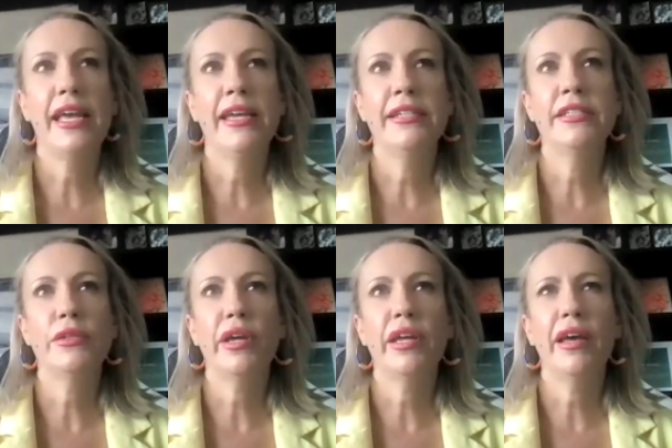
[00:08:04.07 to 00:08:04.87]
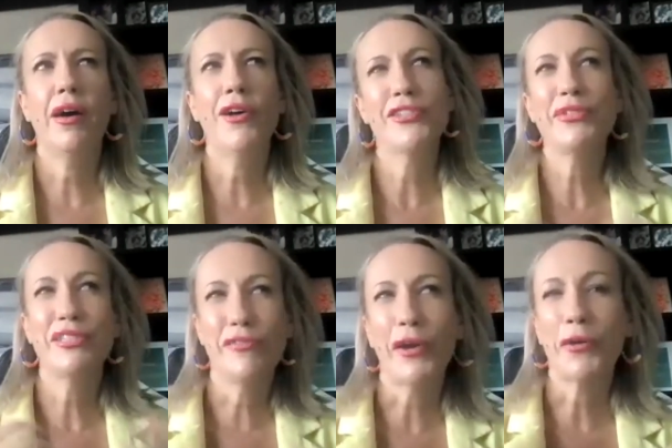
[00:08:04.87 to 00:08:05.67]
And also, as
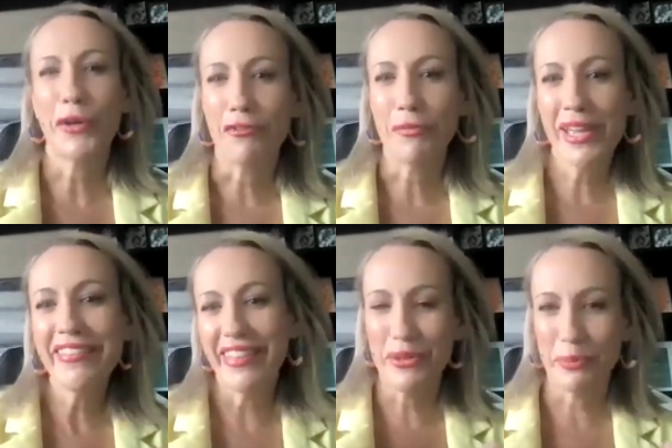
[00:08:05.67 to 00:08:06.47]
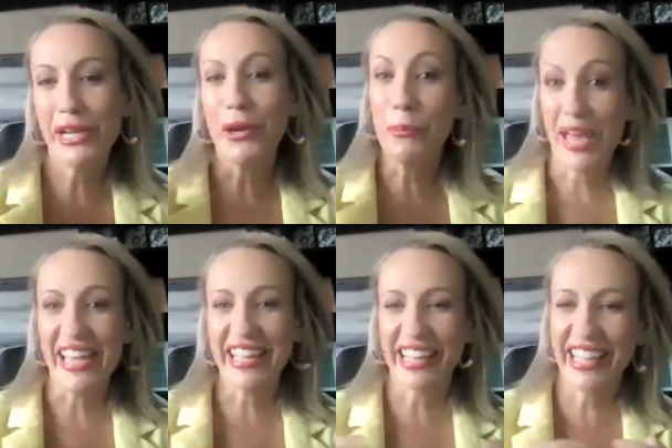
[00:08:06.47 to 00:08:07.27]
the federal government, they're pretty
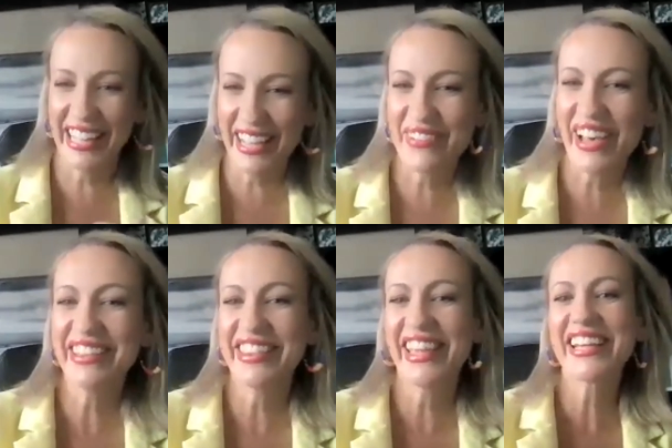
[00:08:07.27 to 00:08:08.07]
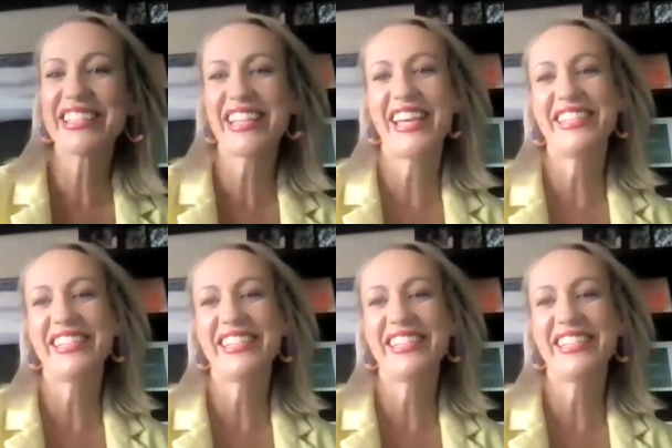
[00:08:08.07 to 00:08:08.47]
opaque about things.